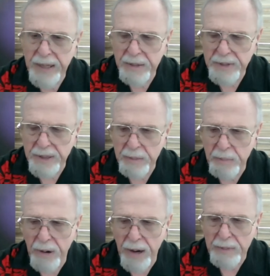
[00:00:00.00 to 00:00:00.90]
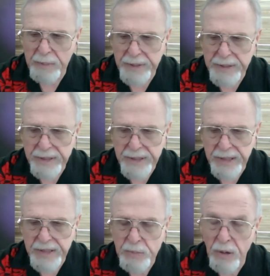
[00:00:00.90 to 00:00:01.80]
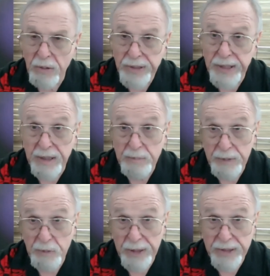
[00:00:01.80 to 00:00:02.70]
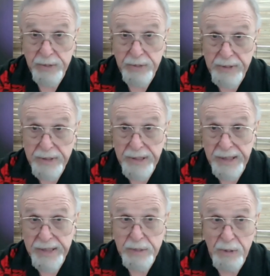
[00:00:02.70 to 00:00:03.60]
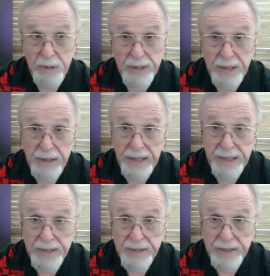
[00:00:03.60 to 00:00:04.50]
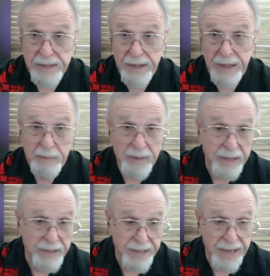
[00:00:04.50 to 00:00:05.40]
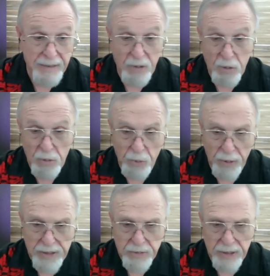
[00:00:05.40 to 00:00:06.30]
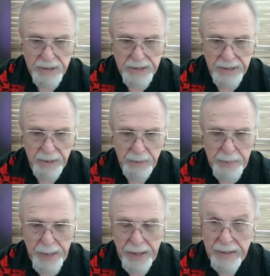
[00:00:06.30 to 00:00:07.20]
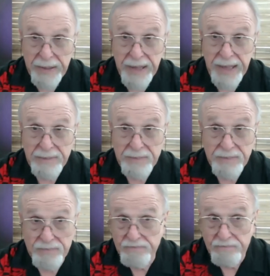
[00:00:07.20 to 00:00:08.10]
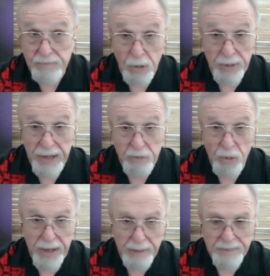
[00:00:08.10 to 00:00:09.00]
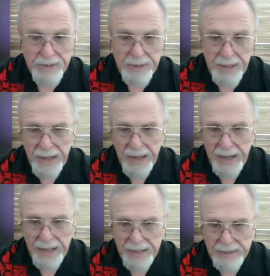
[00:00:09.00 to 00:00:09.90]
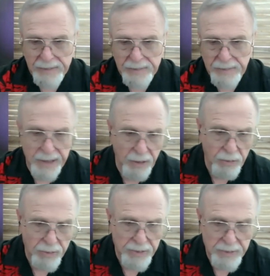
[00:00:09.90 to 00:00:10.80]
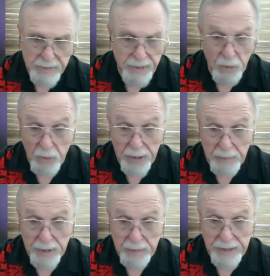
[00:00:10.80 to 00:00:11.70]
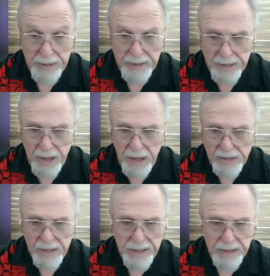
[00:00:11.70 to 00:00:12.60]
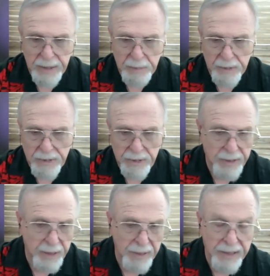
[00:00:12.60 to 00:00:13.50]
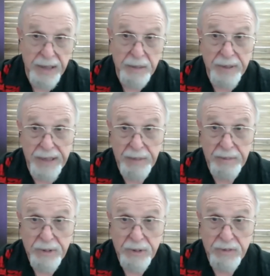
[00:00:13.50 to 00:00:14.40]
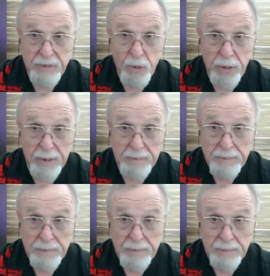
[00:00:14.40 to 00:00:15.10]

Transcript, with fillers: becomes a problem in, say, small town Midwestern city, small town Kansas, because they have old restaurants there that don't have ramps, and the owners don't want to put them in, it's costly, and number two, they may not be able to afford them.